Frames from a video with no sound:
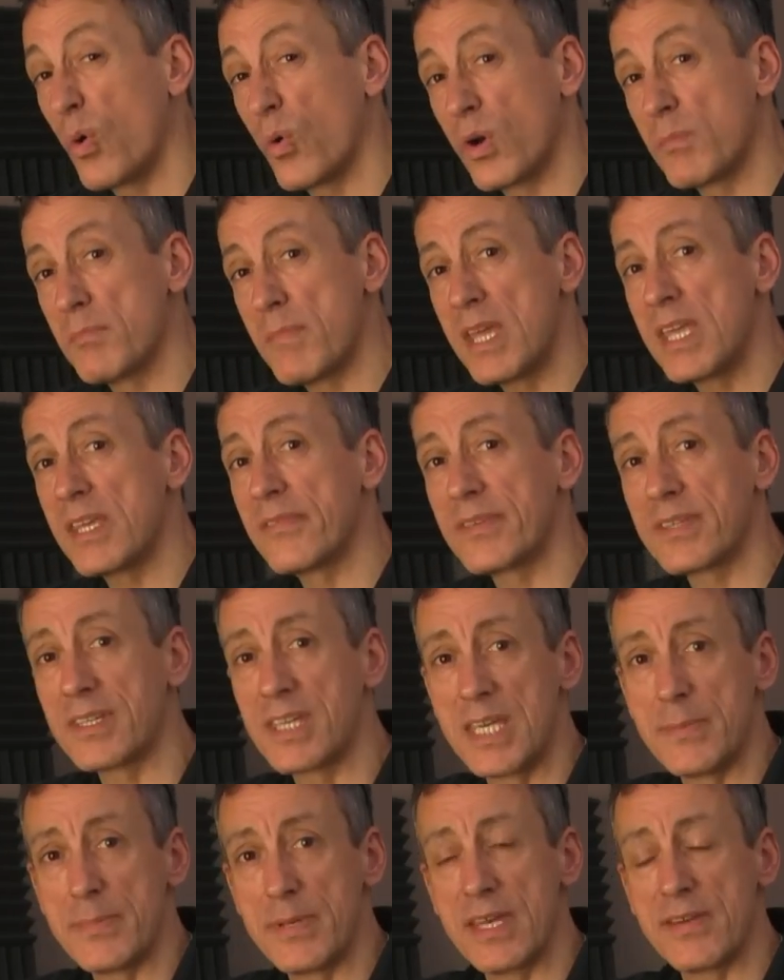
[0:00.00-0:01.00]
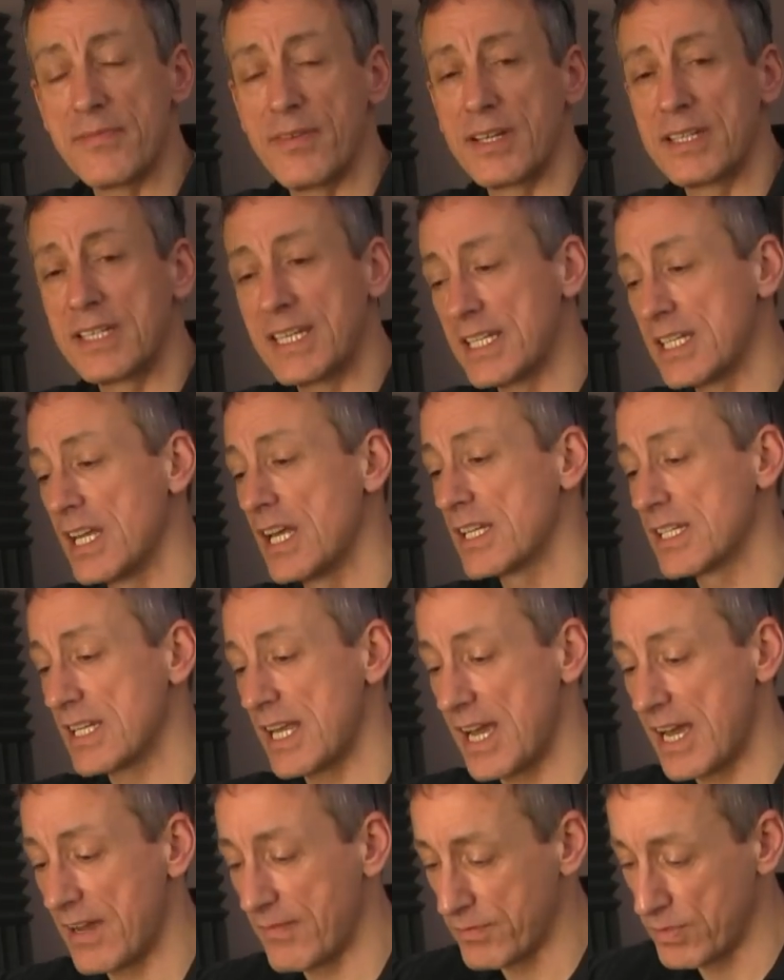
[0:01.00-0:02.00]
or I may even keep it if I need
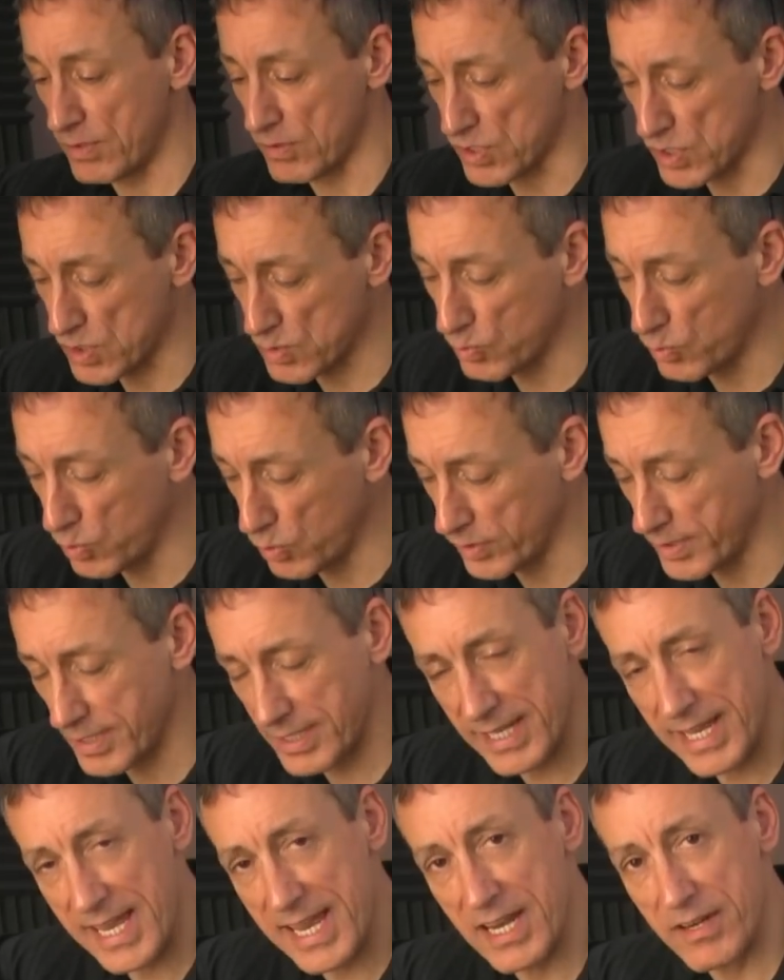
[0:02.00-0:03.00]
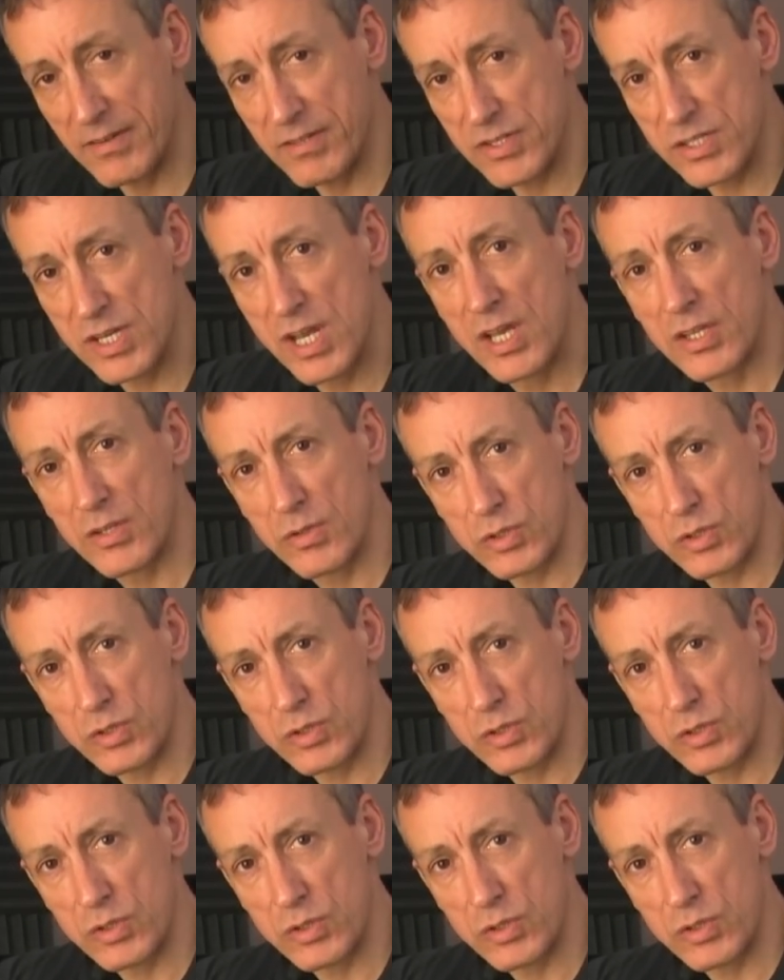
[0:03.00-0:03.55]
to have those small little areas,